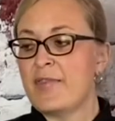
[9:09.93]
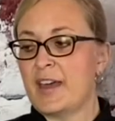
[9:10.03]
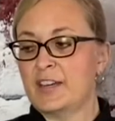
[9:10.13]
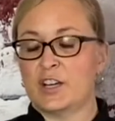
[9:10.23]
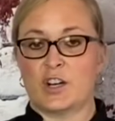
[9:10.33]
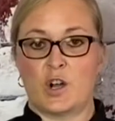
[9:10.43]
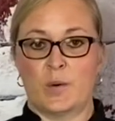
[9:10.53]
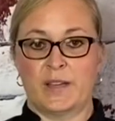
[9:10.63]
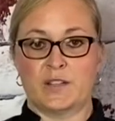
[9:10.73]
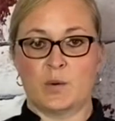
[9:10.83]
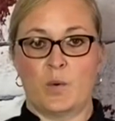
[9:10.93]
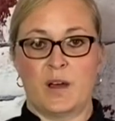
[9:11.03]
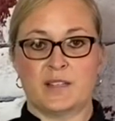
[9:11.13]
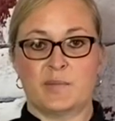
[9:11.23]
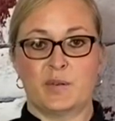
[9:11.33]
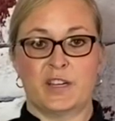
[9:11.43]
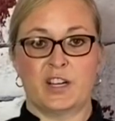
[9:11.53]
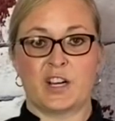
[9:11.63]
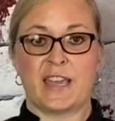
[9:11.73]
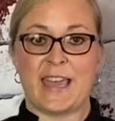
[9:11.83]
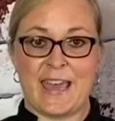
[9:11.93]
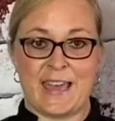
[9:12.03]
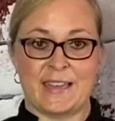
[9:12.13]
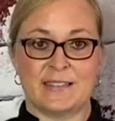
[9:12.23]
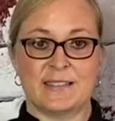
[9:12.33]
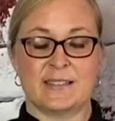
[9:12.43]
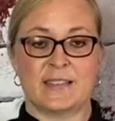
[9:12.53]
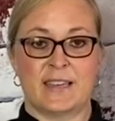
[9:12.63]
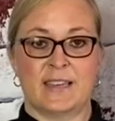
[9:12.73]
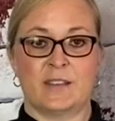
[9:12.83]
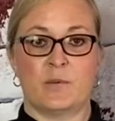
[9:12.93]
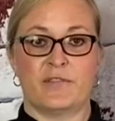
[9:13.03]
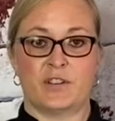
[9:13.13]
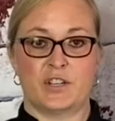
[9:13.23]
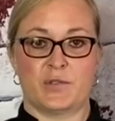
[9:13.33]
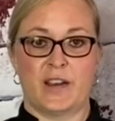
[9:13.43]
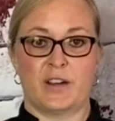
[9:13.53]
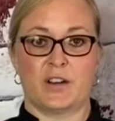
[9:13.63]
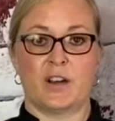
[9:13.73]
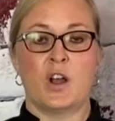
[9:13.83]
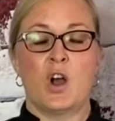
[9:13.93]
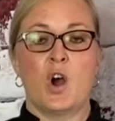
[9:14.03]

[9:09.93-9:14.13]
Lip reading: then you're going to want to put your cans in the refrigerator